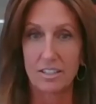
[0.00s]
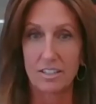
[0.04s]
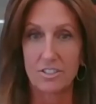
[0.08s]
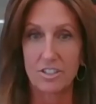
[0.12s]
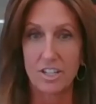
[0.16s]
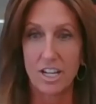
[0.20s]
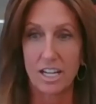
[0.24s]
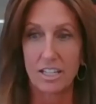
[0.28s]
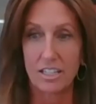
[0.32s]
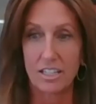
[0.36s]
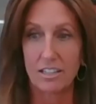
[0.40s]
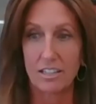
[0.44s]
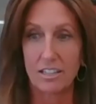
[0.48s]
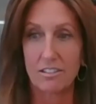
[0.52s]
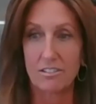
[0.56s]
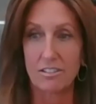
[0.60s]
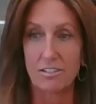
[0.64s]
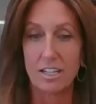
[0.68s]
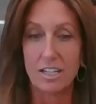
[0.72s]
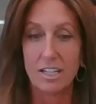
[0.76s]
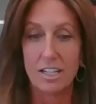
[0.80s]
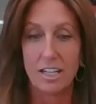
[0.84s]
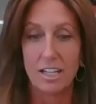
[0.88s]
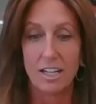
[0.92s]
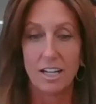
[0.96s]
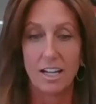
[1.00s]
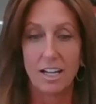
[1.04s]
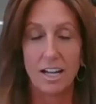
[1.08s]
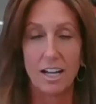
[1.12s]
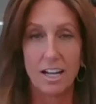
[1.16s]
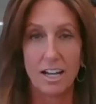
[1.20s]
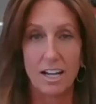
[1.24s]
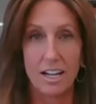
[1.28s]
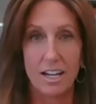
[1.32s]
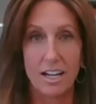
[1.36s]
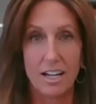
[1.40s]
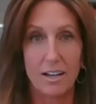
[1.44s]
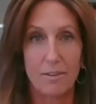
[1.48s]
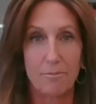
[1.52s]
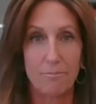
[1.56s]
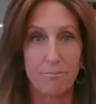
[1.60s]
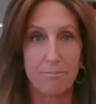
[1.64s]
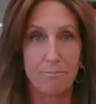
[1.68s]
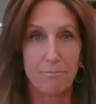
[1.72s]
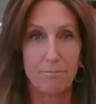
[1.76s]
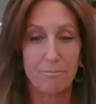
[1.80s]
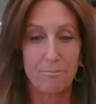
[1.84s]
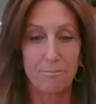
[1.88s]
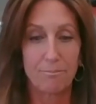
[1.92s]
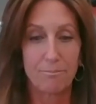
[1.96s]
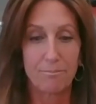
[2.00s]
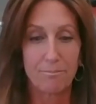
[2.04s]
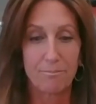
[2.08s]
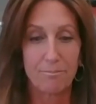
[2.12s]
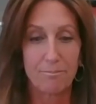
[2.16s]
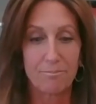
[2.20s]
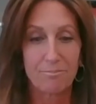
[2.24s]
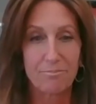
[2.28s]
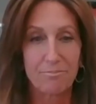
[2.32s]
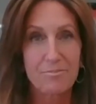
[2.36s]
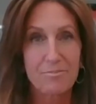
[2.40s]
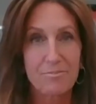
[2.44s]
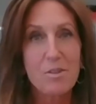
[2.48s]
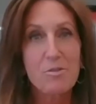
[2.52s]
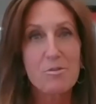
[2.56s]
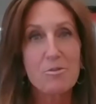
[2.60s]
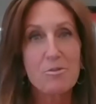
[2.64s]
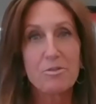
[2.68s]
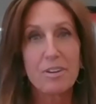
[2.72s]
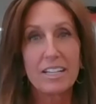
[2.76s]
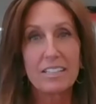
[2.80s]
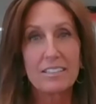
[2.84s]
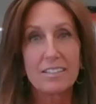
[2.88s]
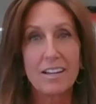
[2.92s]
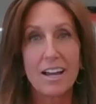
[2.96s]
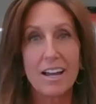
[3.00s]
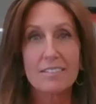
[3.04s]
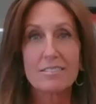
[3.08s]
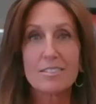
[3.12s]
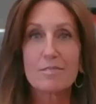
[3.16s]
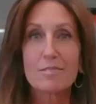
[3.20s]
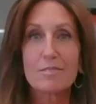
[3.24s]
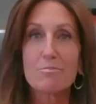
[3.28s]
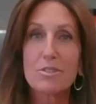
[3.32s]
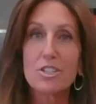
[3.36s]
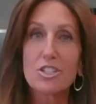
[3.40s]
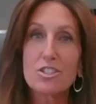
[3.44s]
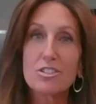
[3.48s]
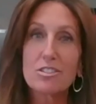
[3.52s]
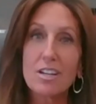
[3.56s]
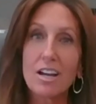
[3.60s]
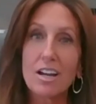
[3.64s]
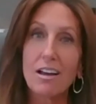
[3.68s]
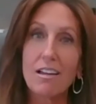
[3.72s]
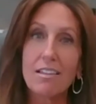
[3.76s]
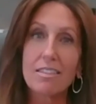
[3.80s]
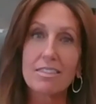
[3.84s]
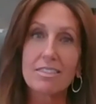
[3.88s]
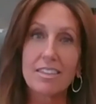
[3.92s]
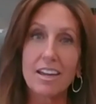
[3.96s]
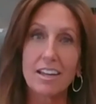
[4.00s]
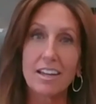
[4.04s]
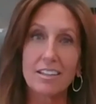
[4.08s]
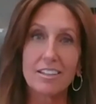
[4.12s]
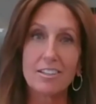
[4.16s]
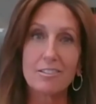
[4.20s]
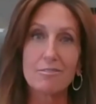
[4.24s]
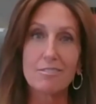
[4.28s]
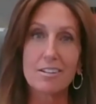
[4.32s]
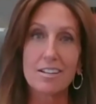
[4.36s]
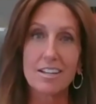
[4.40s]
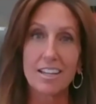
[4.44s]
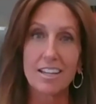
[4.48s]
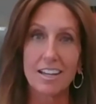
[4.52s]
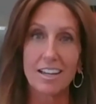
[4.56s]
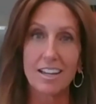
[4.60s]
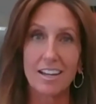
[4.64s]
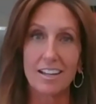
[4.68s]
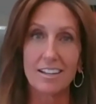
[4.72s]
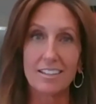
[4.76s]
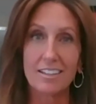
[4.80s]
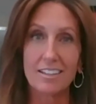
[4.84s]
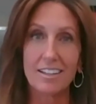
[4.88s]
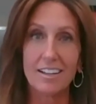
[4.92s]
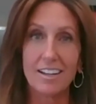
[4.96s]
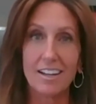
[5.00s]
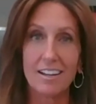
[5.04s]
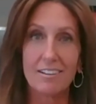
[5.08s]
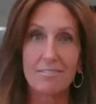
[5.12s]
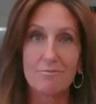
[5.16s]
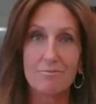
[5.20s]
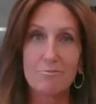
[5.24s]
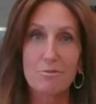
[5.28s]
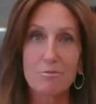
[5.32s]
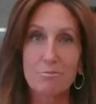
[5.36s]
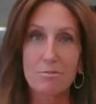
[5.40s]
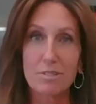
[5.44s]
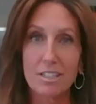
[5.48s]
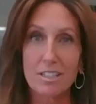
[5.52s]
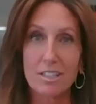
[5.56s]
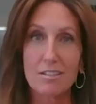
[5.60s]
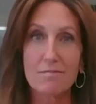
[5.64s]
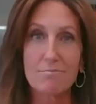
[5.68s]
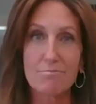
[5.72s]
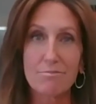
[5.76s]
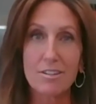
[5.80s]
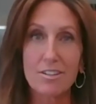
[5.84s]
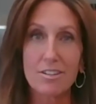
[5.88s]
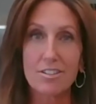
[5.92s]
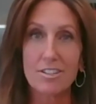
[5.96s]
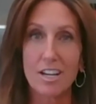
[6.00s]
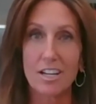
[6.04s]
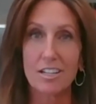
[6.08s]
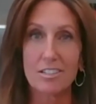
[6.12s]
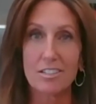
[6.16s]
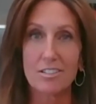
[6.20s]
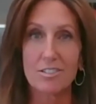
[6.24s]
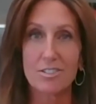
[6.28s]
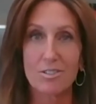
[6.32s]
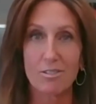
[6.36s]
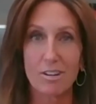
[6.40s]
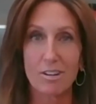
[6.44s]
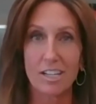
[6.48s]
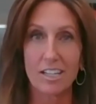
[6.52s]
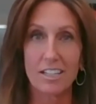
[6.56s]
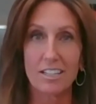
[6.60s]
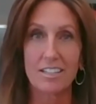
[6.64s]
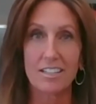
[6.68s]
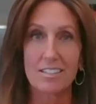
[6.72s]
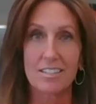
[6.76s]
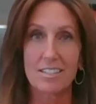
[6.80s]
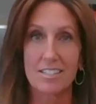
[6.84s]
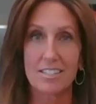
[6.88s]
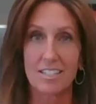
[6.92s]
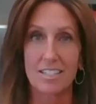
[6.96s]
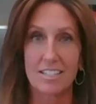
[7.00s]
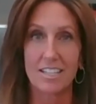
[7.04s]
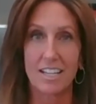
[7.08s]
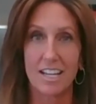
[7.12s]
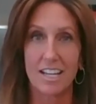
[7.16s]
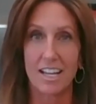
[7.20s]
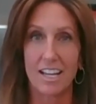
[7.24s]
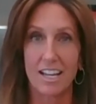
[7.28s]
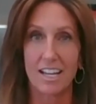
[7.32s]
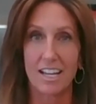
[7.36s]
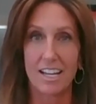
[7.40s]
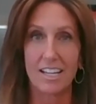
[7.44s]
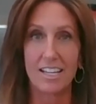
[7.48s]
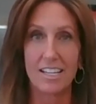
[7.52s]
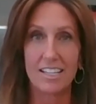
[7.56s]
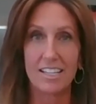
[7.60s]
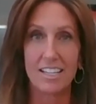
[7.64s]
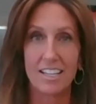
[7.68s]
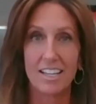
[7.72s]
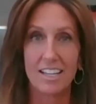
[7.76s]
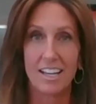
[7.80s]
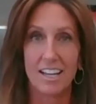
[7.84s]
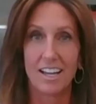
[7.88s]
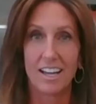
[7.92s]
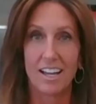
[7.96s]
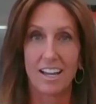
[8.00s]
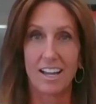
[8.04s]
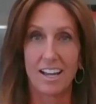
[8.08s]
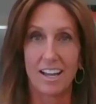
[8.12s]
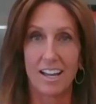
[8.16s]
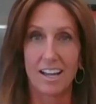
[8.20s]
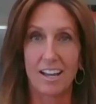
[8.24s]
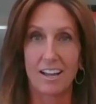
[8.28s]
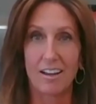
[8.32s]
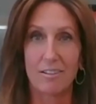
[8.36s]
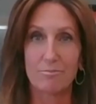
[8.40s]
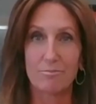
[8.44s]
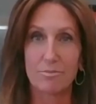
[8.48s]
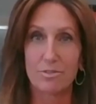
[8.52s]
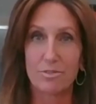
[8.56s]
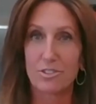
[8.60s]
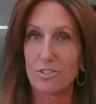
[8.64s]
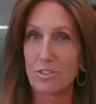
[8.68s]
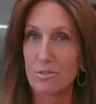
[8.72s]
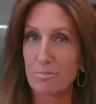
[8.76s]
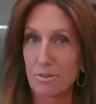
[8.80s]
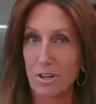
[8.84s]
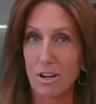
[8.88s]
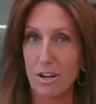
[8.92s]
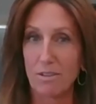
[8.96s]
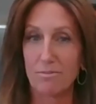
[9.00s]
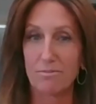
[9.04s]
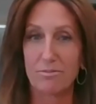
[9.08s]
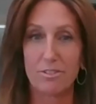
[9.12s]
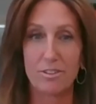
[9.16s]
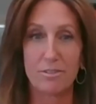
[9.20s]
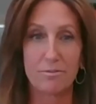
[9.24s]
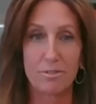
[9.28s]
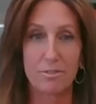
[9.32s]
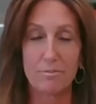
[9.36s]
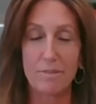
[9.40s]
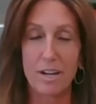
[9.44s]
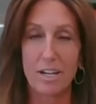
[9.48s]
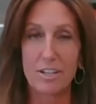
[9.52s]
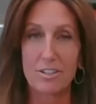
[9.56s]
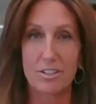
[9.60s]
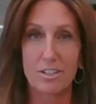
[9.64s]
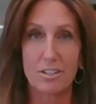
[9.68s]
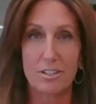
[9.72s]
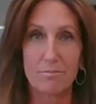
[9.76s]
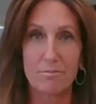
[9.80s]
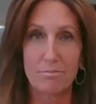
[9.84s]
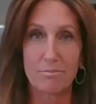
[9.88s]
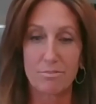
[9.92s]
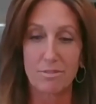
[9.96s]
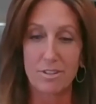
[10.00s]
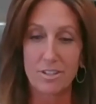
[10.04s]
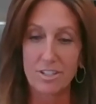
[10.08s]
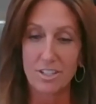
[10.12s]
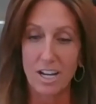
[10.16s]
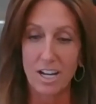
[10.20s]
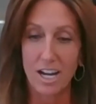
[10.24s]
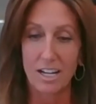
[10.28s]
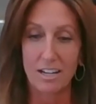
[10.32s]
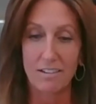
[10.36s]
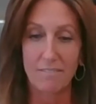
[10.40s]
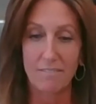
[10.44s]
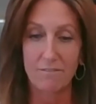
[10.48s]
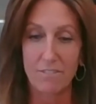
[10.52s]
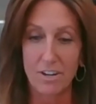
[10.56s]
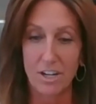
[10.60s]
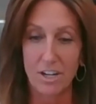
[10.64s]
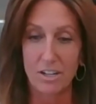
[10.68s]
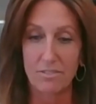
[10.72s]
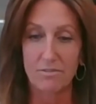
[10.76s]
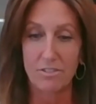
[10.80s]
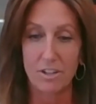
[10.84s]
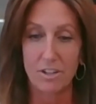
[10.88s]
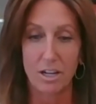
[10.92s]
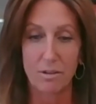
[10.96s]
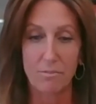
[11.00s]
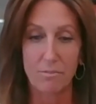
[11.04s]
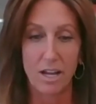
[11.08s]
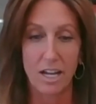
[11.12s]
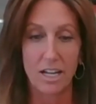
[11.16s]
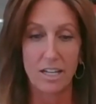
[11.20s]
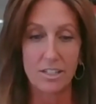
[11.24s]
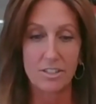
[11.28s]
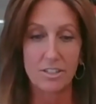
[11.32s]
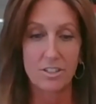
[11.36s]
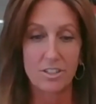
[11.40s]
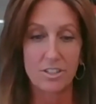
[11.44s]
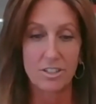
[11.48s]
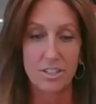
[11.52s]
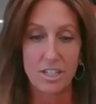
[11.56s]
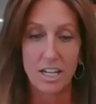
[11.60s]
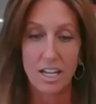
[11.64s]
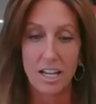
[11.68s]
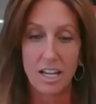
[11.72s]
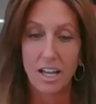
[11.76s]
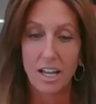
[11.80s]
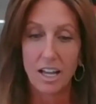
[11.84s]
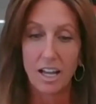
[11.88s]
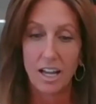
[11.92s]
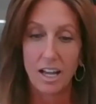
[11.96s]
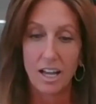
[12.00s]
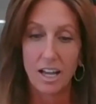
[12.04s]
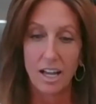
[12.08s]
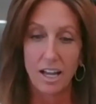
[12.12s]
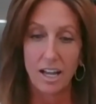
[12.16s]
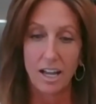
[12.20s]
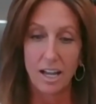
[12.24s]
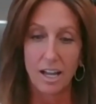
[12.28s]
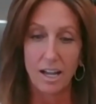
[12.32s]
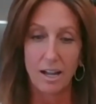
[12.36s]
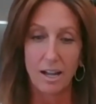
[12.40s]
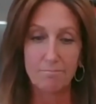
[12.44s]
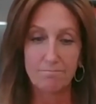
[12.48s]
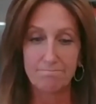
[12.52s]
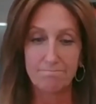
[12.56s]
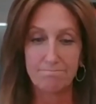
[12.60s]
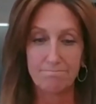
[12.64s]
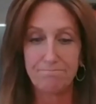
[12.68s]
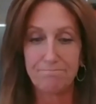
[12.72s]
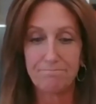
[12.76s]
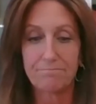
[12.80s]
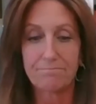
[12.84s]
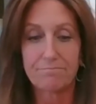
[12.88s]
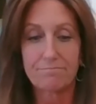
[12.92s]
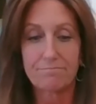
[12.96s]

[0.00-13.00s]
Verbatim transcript: in the chat either. Um, well, fantastic. Michelle, thank you again. We really appreciate you joining us today. Um, super helpful information. Appreciate it very, very much. Um,